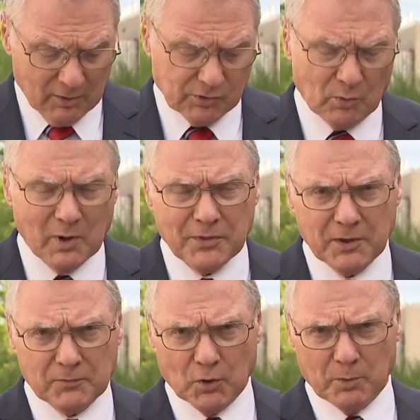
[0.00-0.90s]
So one
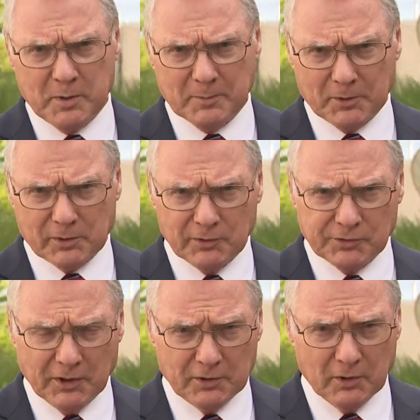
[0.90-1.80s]
thing for people to
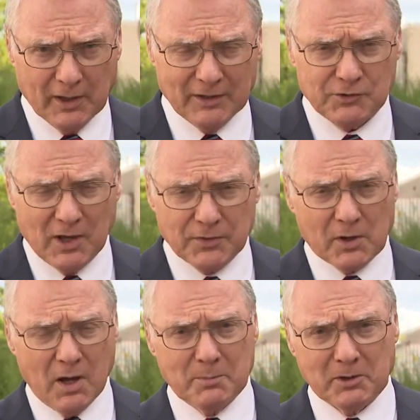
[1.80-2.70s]
consider is that the
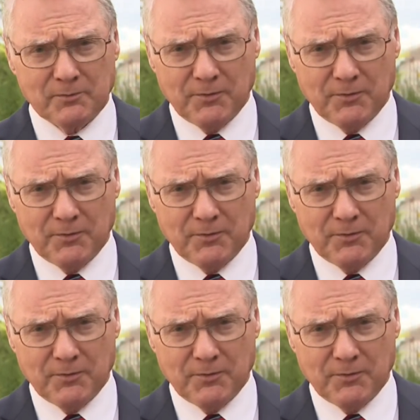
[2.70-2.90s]
coming